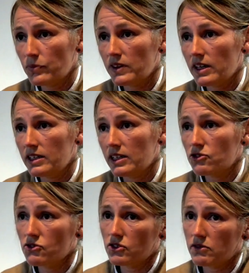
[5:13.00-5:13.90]
with any
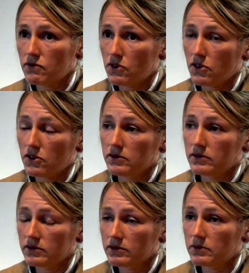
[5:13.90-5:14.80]
issues they've got
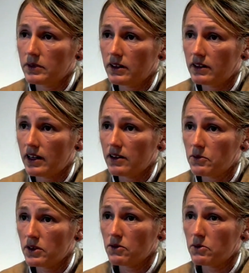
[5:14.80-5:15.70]
with
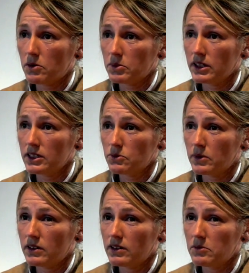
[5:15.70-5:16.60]
them, with a workplace,
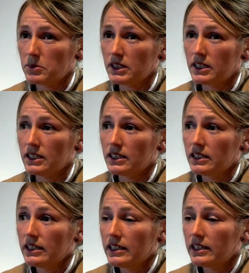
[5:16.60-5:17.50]
whether it be
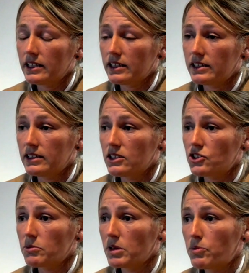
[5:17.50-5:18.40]
an
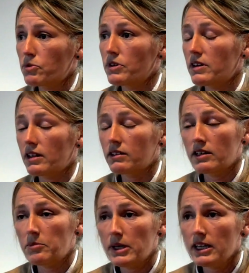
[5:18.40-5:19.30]
extremely important thing
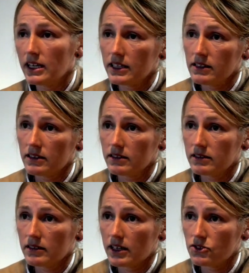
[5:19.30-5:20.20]
like pay
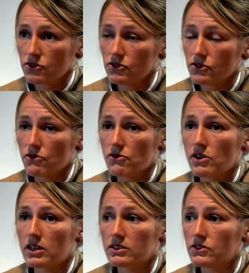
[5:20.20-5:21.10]
issues
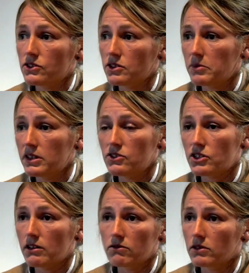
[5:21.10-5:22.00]
or just something
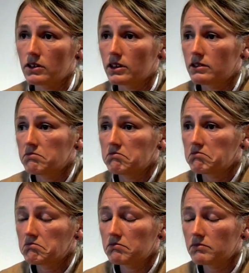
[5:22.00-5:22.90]
generally like
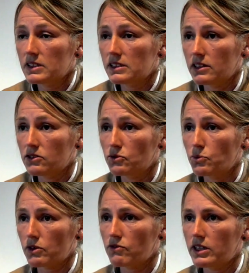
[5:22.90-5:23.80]

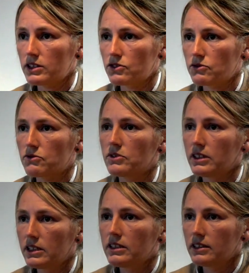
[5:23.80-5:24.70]
standard work rights. So
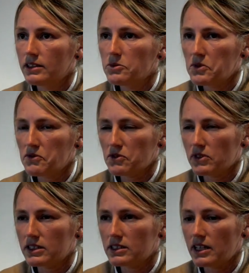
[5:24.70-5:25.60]
we
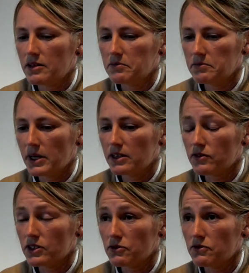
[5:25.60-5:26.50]
feel that's
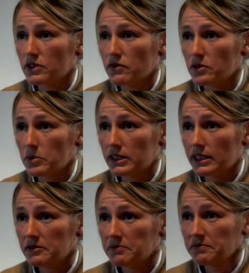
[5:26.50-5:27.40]
beneficial for
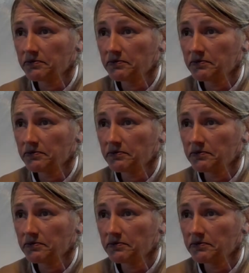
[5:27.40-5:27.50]
everybody.